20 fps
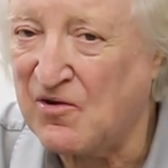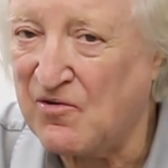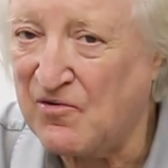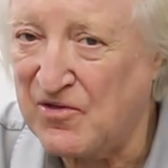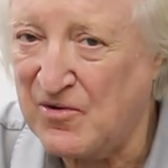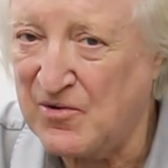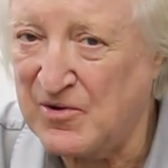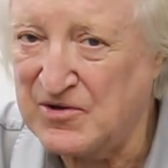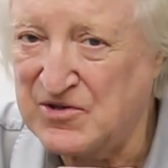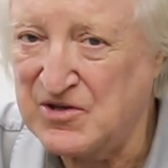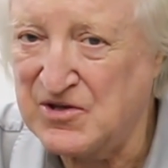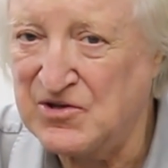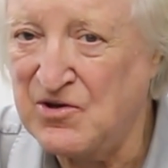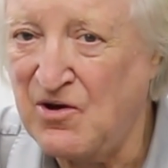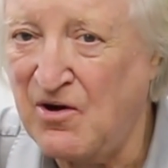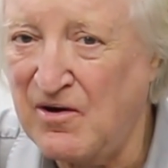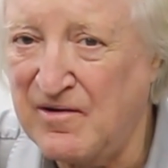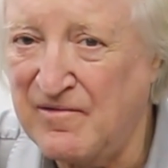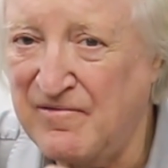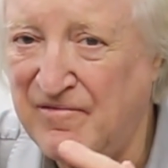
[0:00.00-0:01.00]
although it did
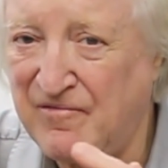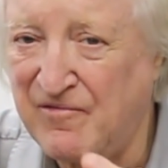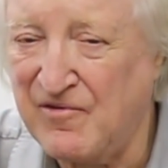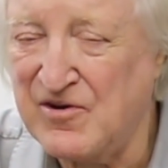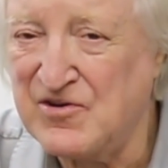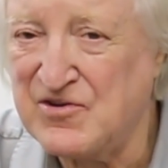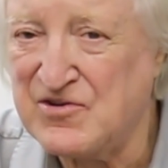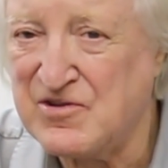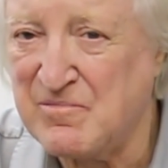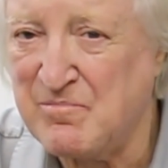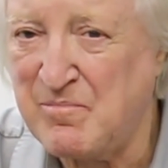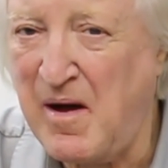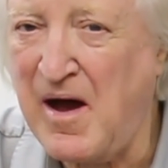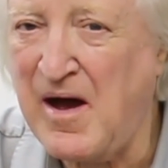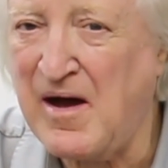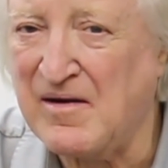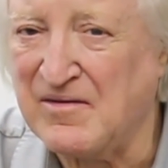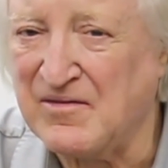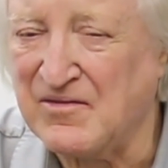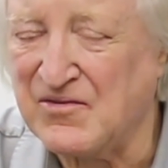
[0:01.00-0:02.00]
not infringe the
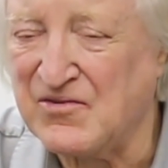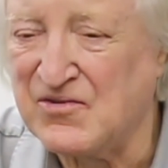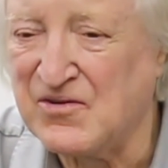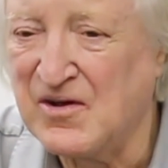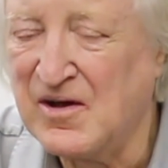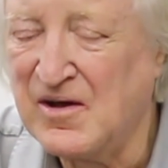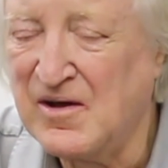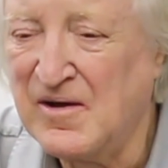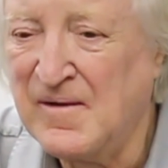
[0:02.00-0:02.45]
patents.